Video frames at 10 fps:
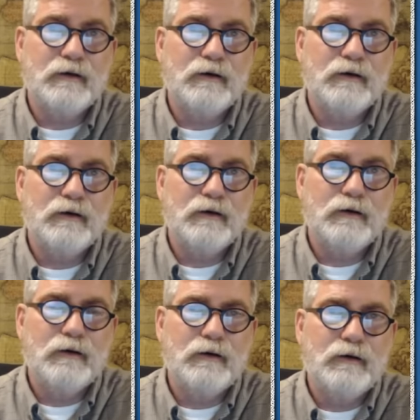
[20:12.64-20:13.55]

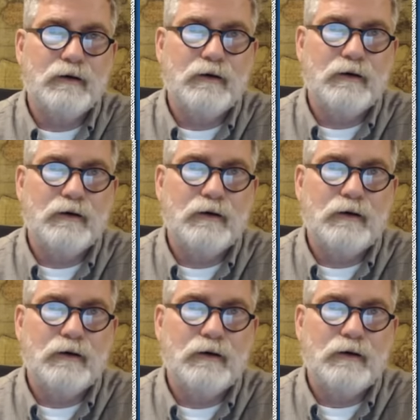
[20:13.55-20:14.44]

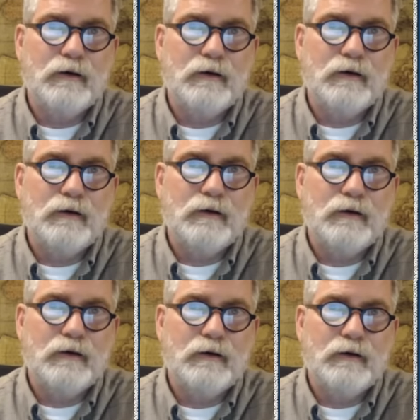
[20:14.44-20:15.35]
Nobody speaks.